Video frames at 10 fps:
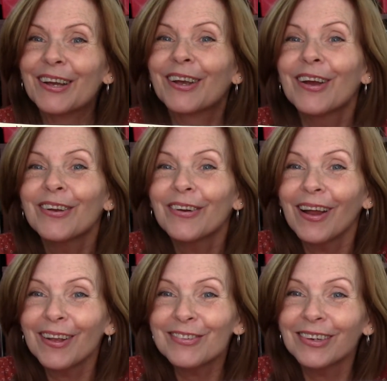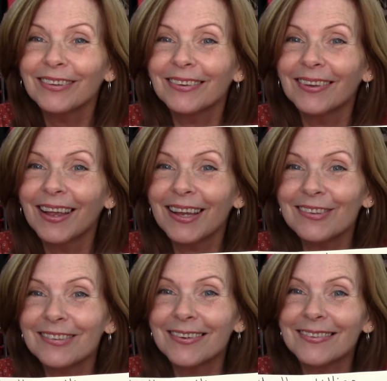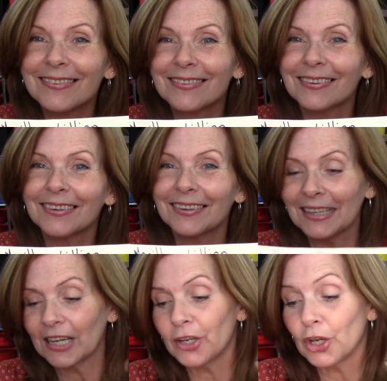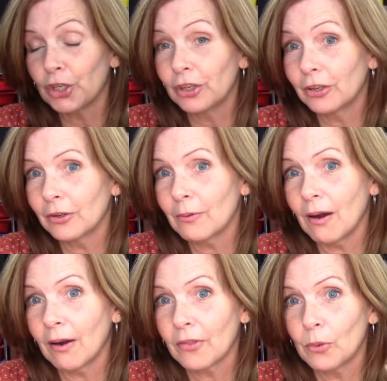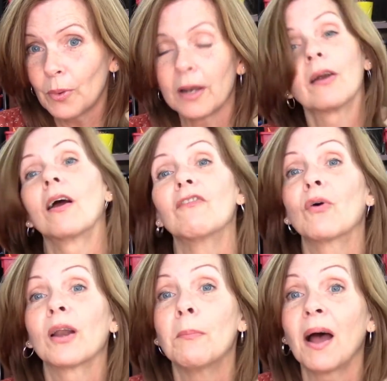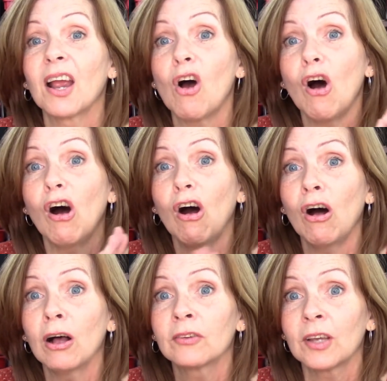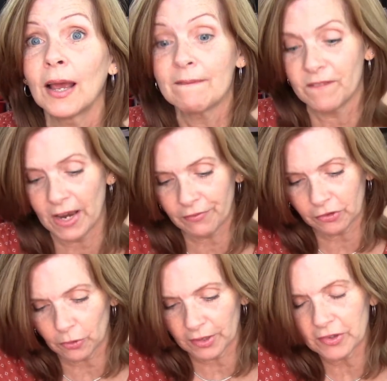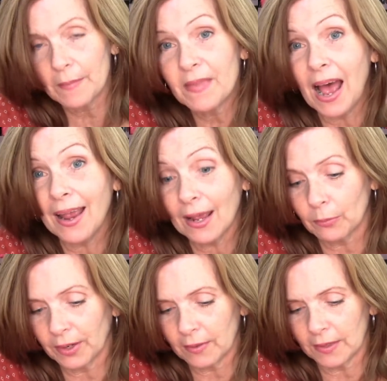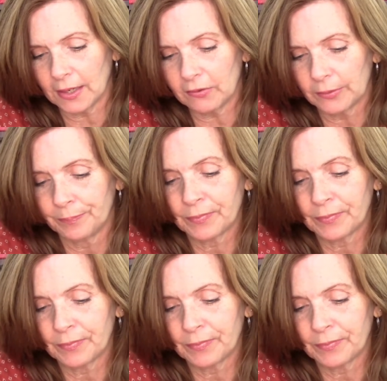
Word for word: Congratulations, Lillian. You are the winner of one of my all-time favorite toys. I had one of these